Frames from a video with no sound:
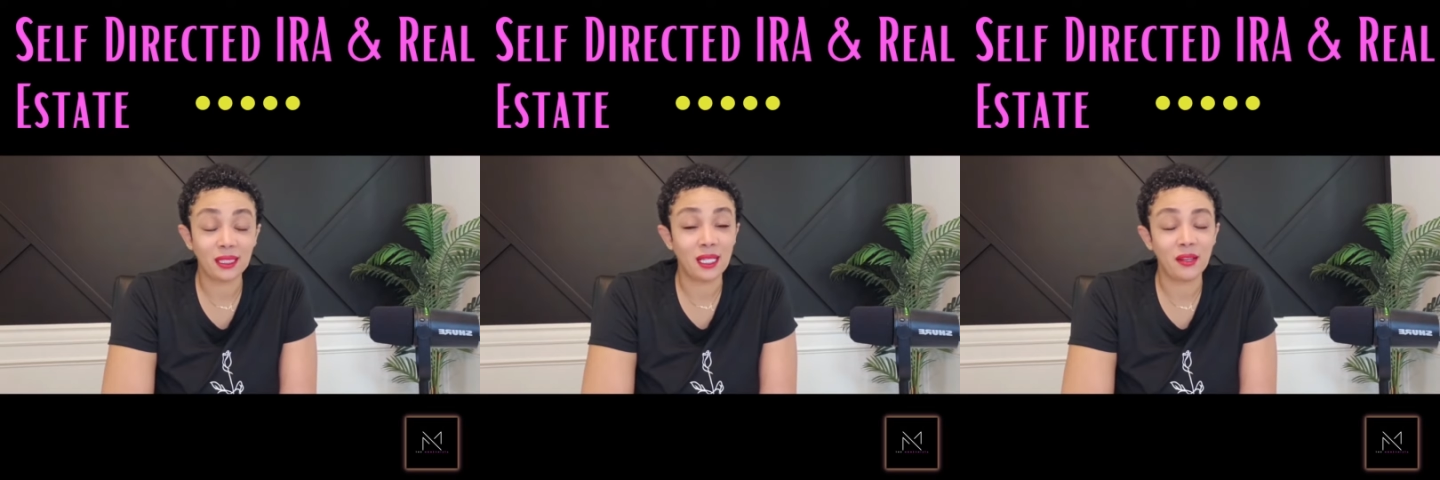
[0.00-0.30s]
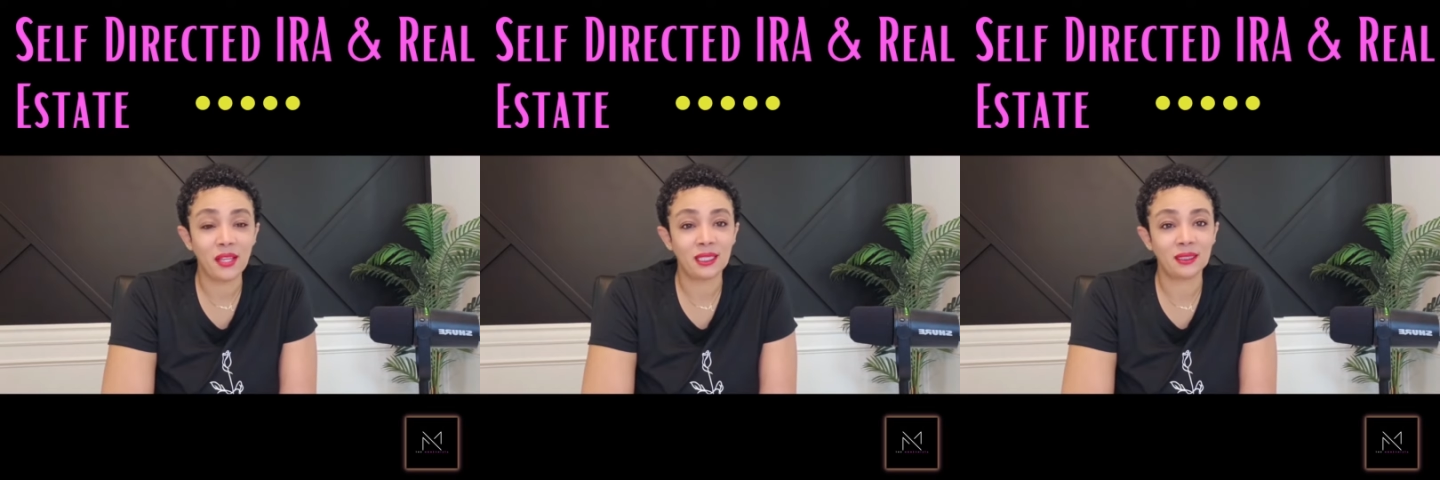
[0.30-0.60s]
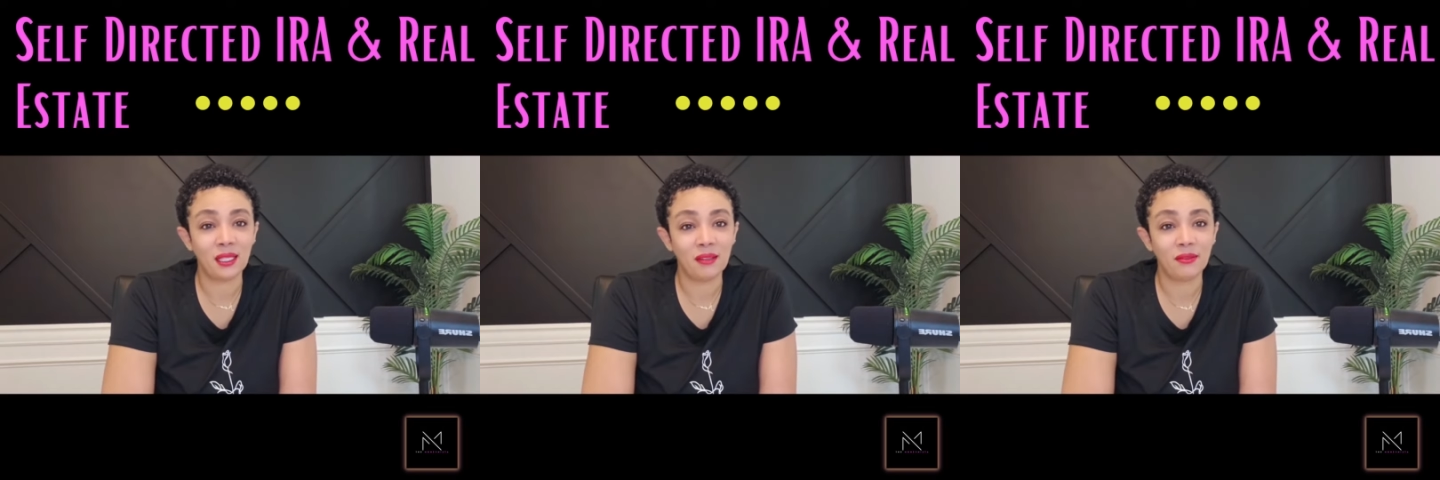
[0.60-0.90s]
any of that
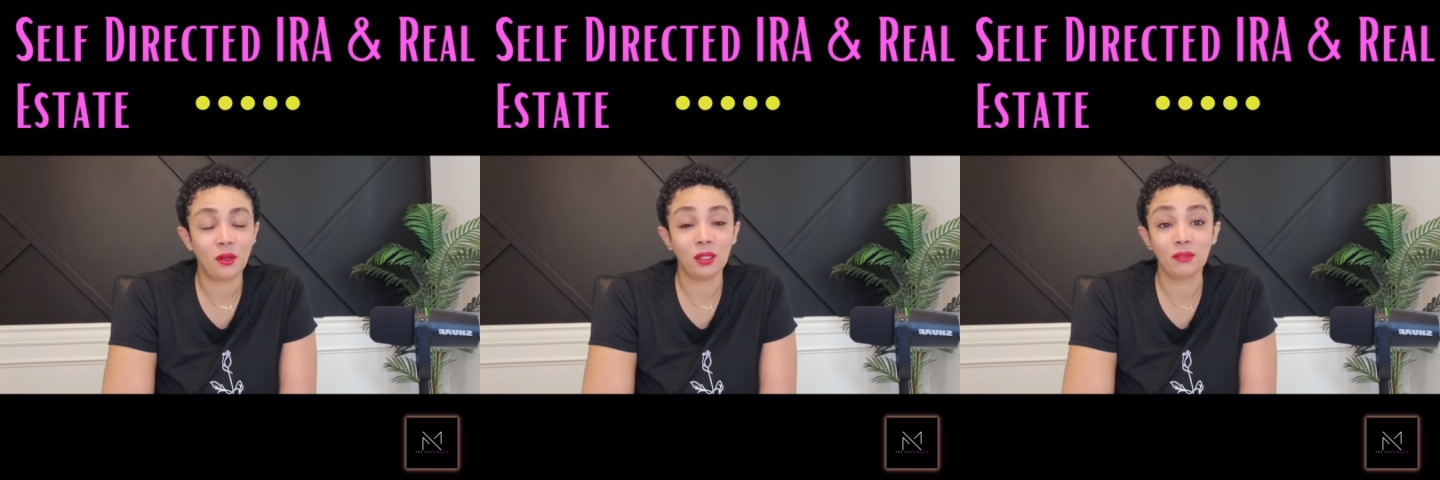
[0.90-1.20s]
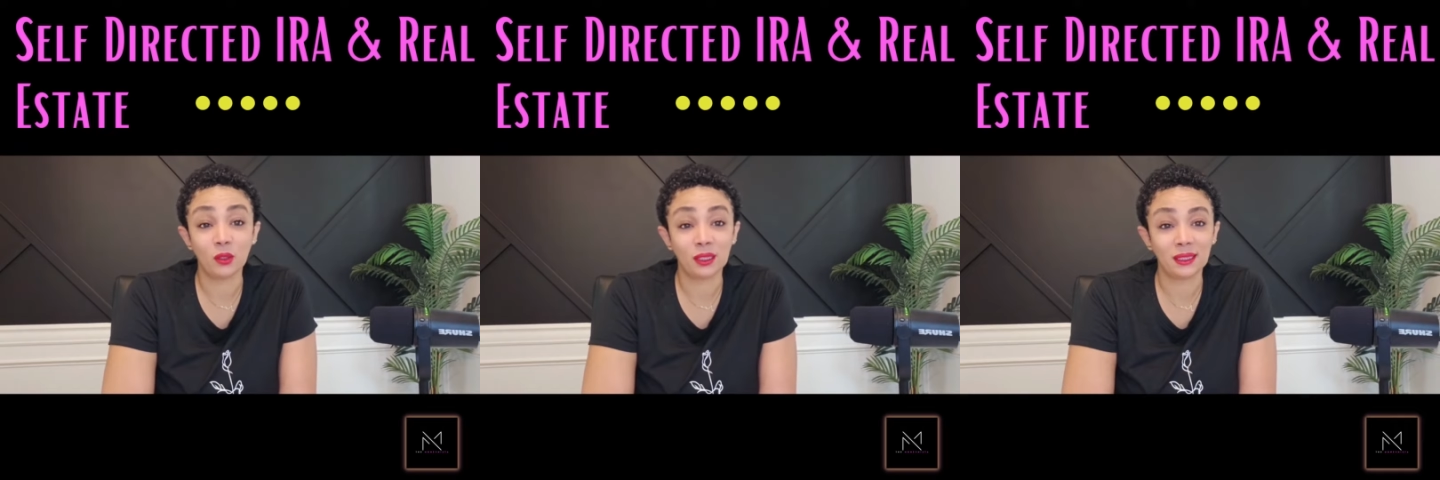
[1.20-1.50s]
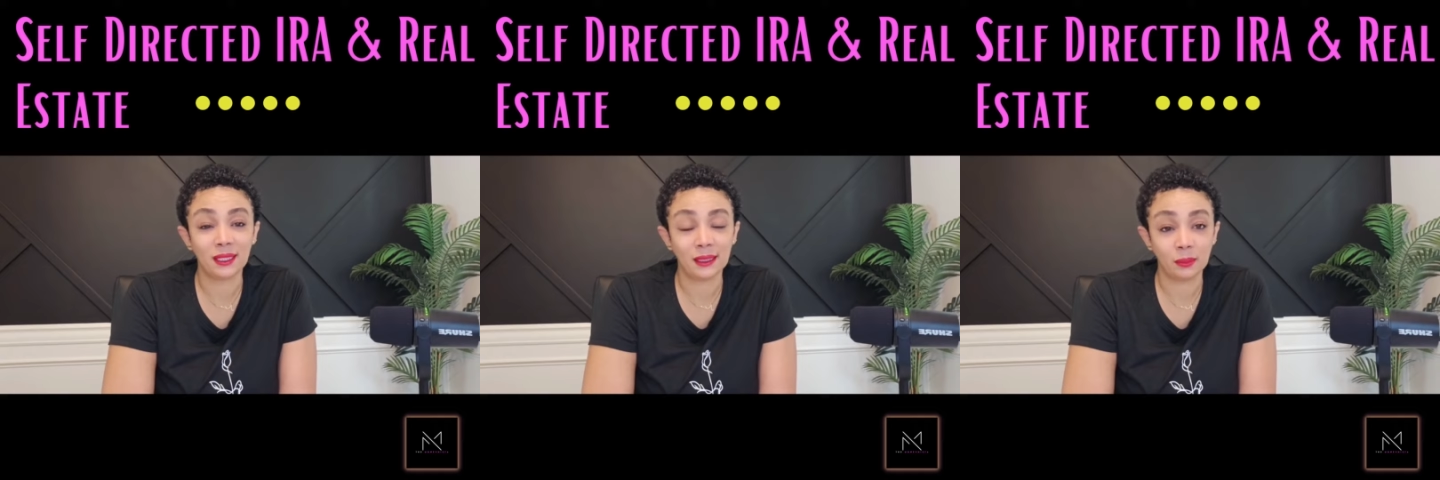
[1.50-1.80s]
stuff, all of
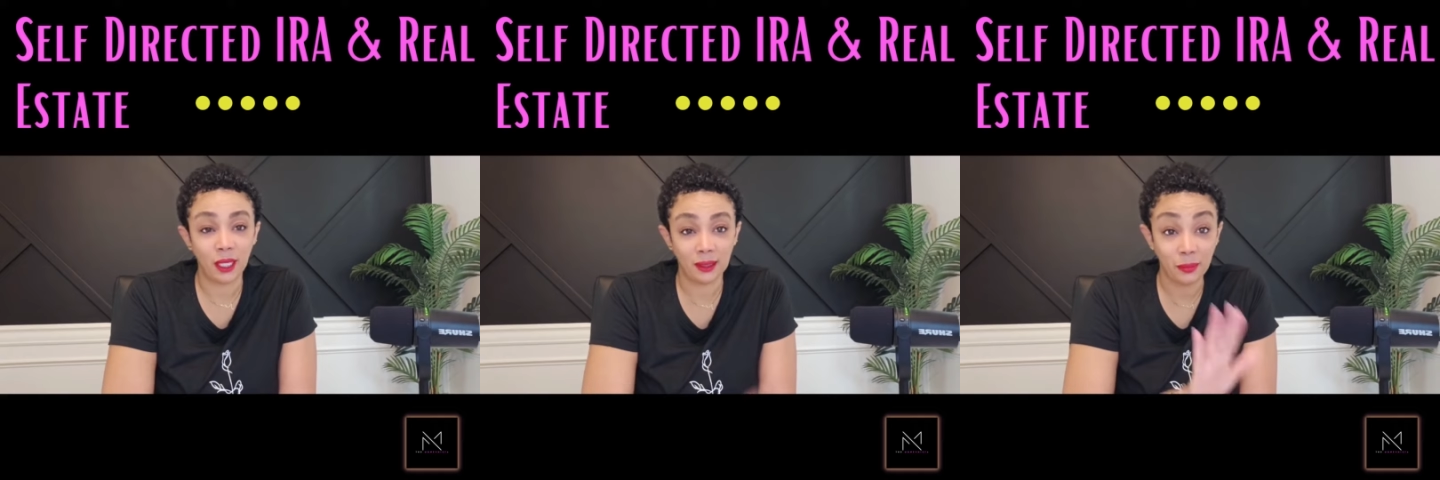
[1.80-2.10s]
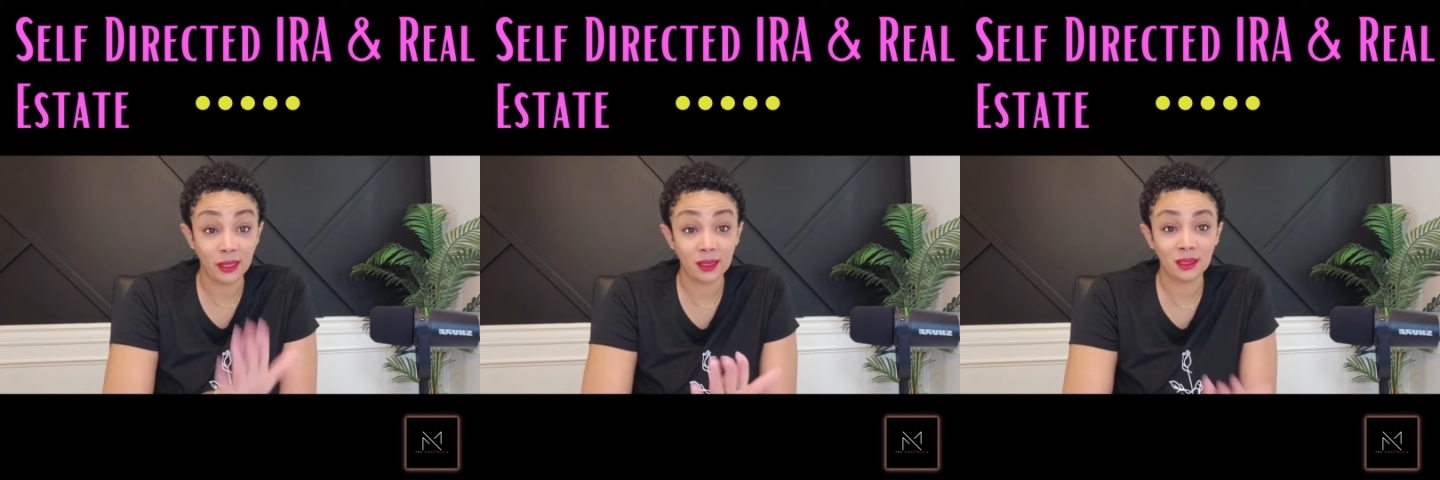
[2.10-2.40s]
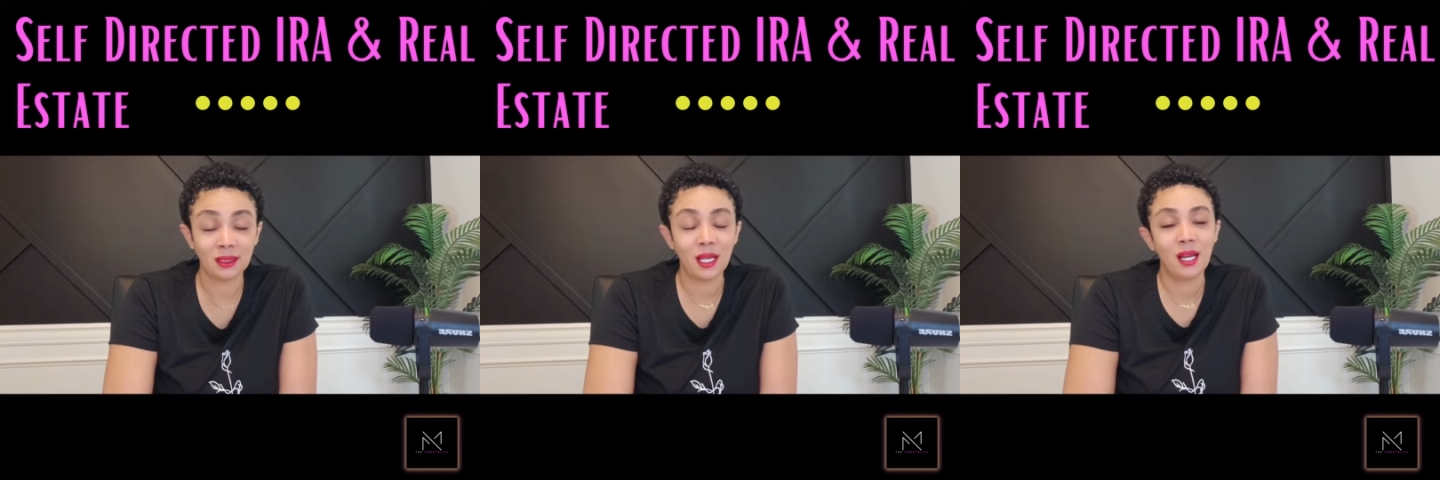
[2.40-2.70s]
those ex- expenses,